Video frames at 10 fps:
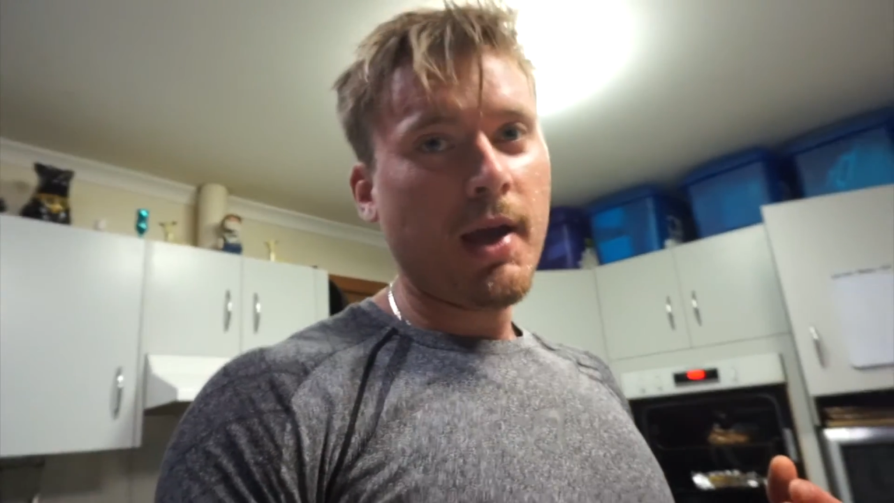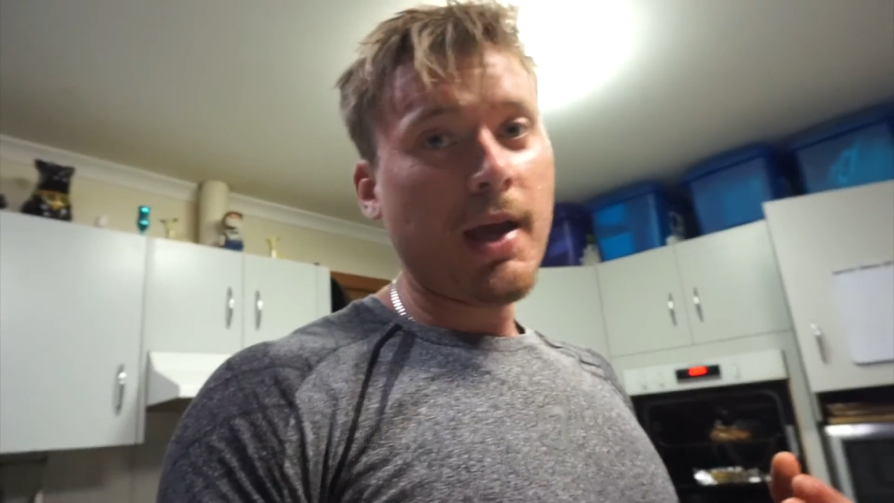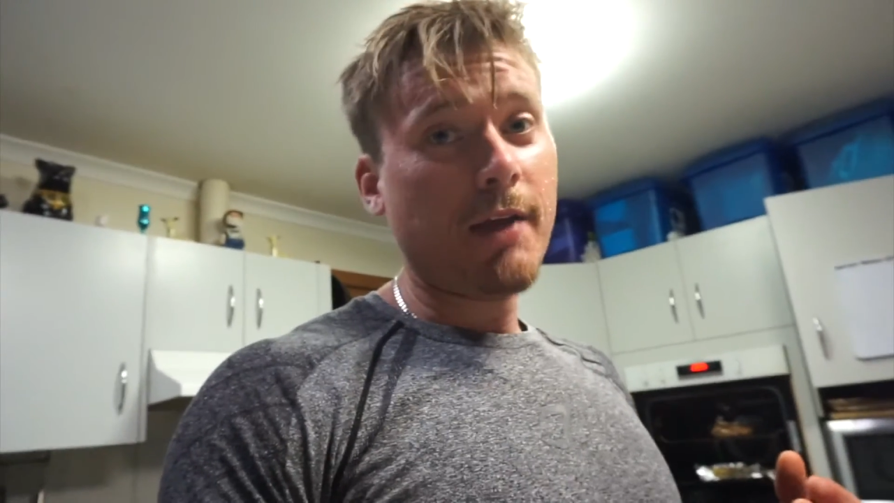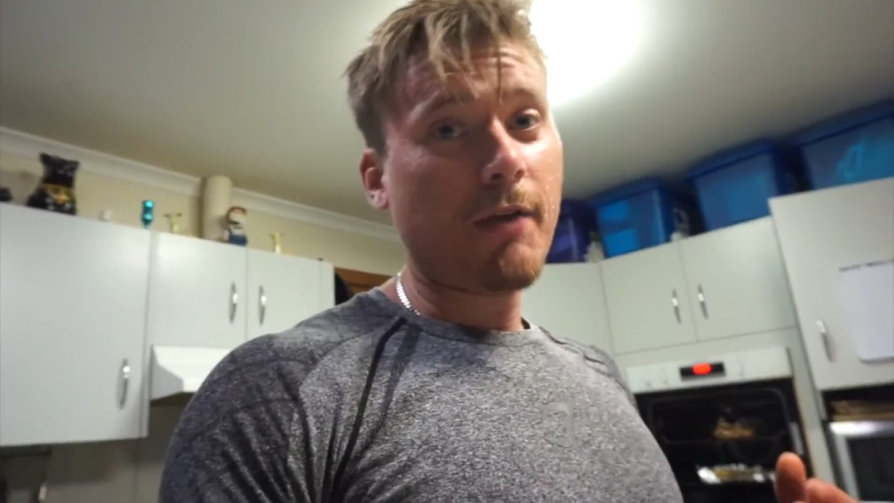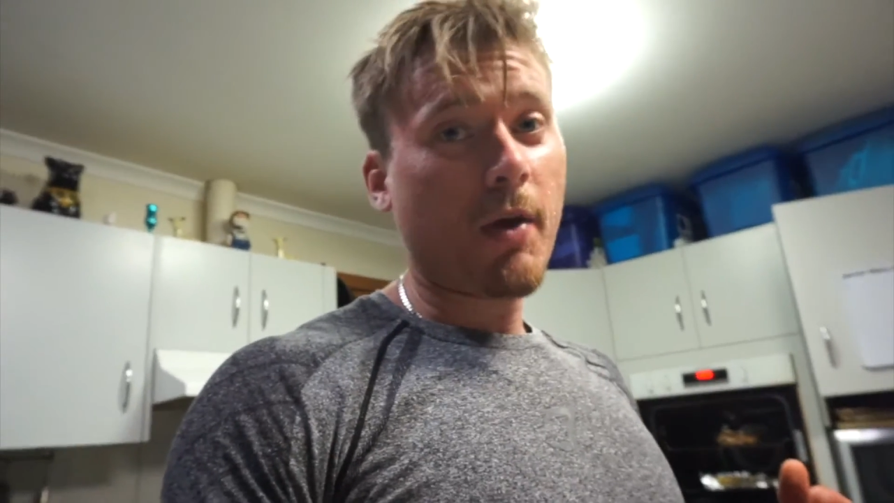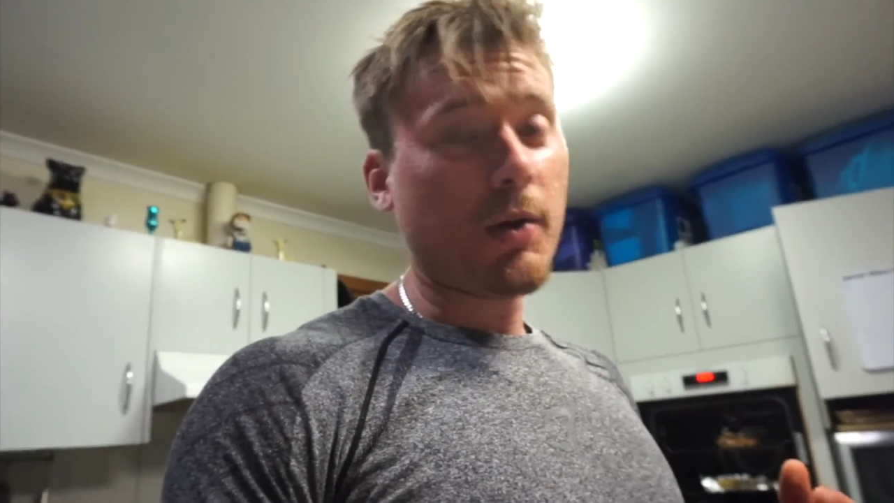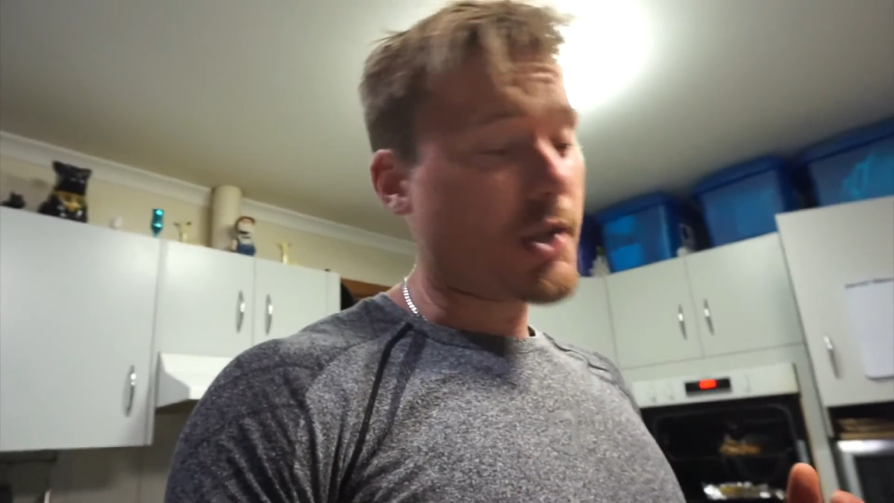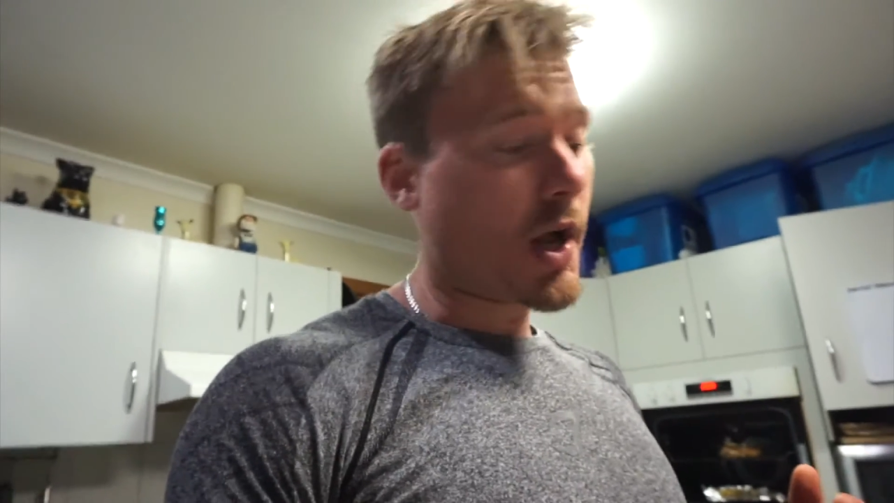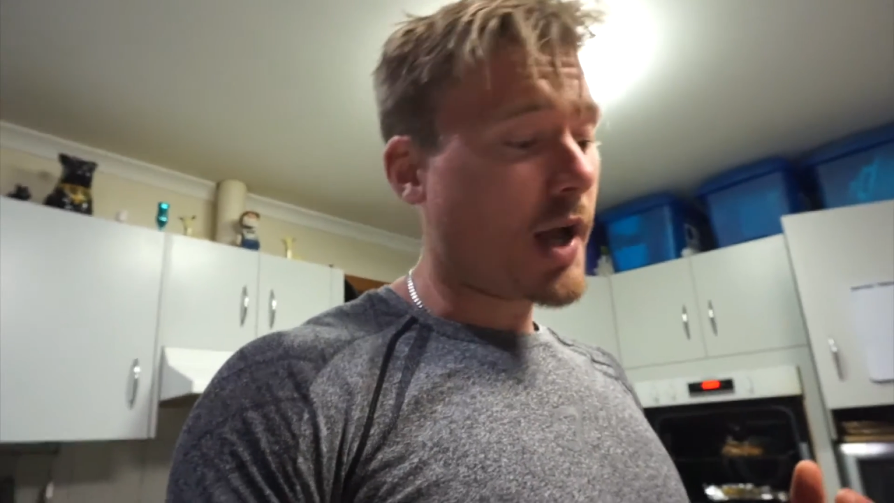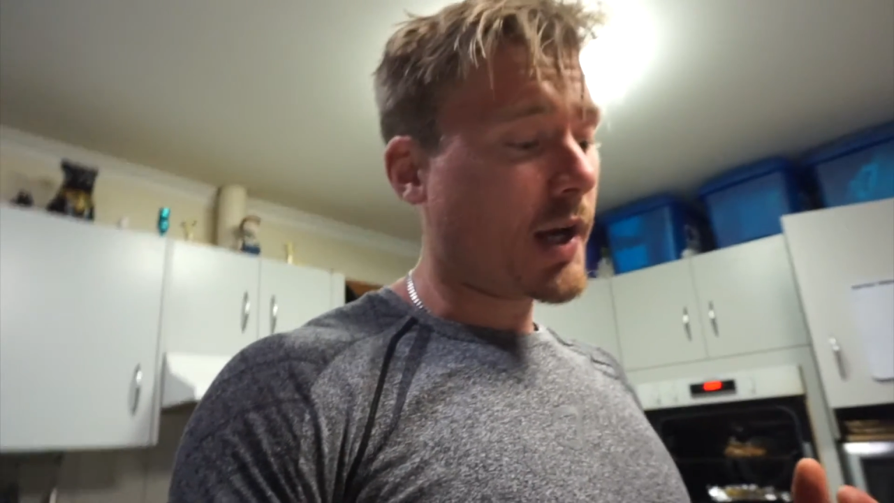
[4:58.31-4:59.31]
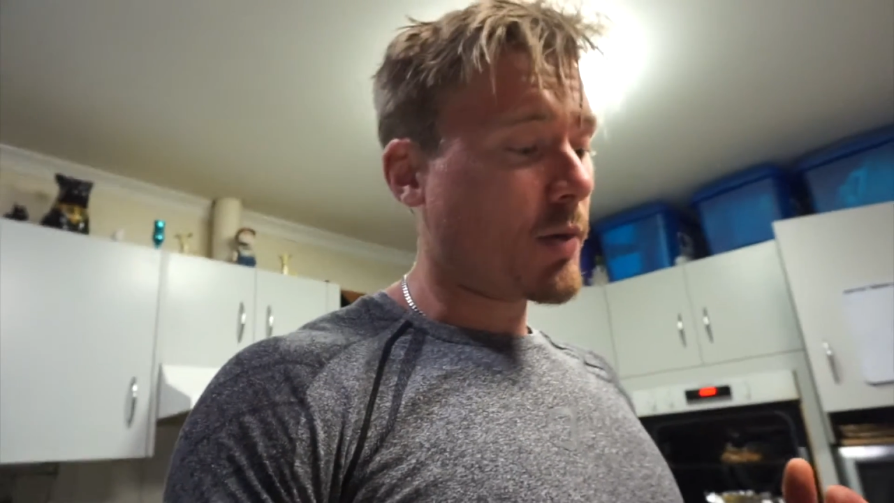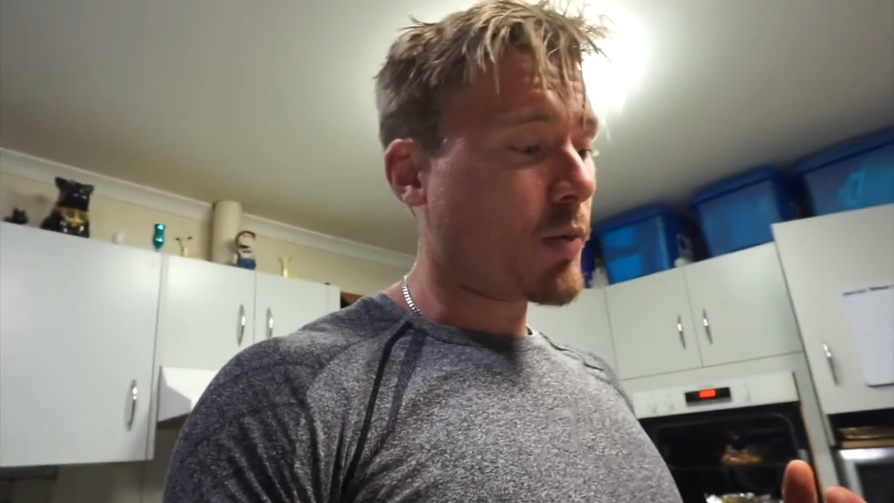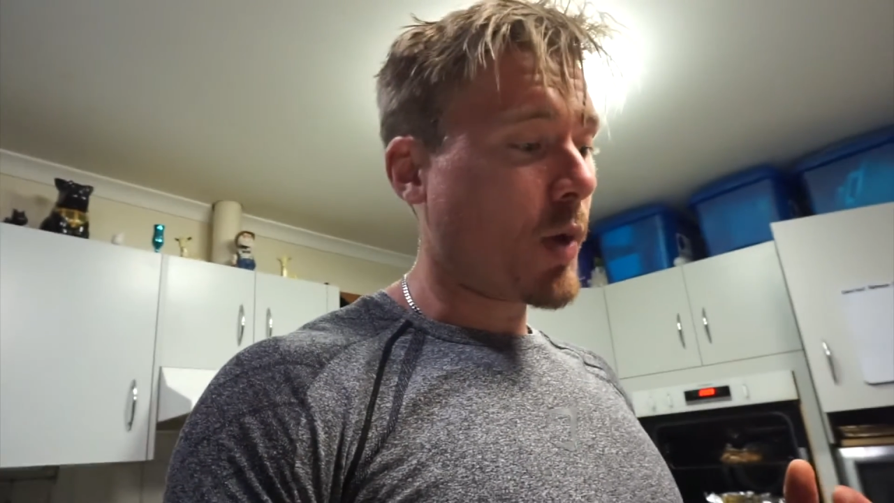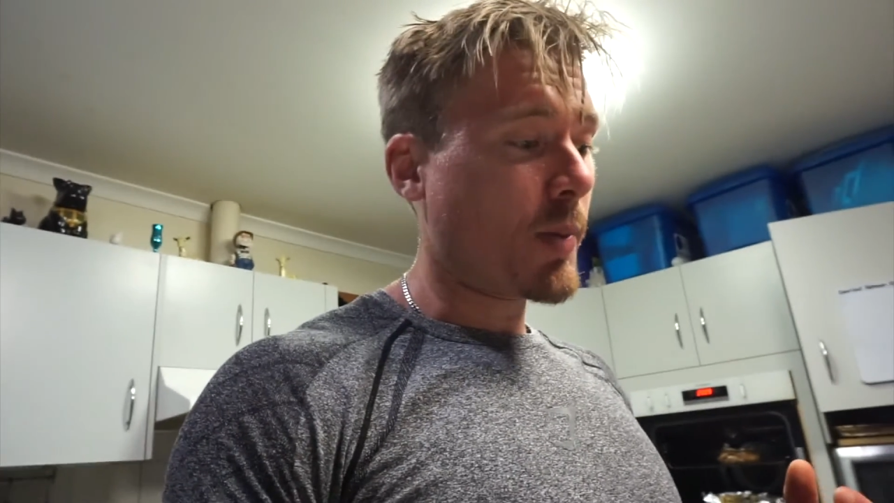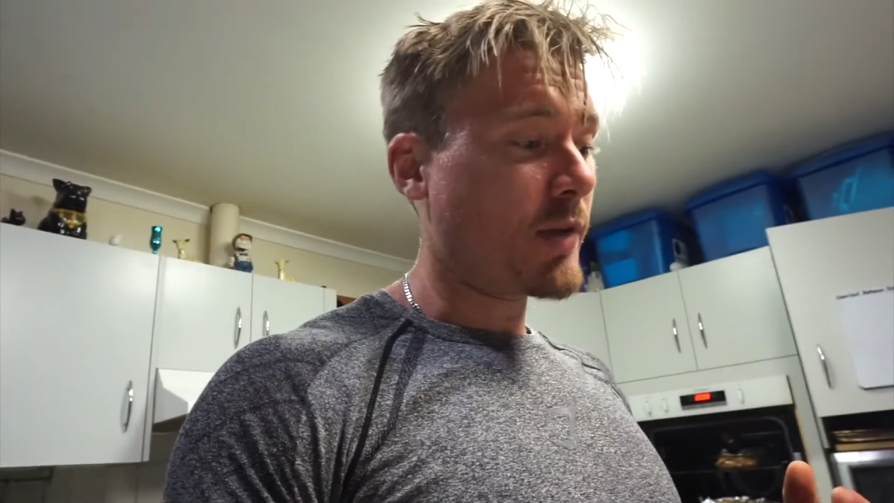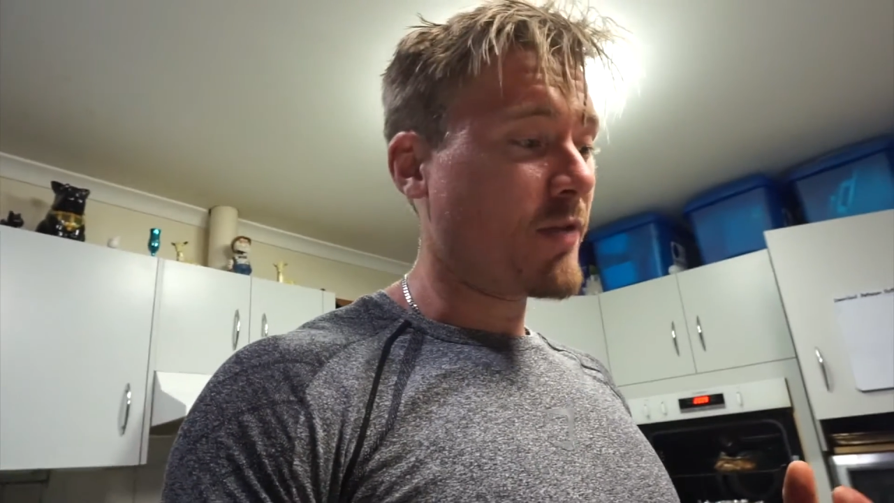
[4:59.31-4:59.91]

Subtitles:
if I was dieting, I'd probably,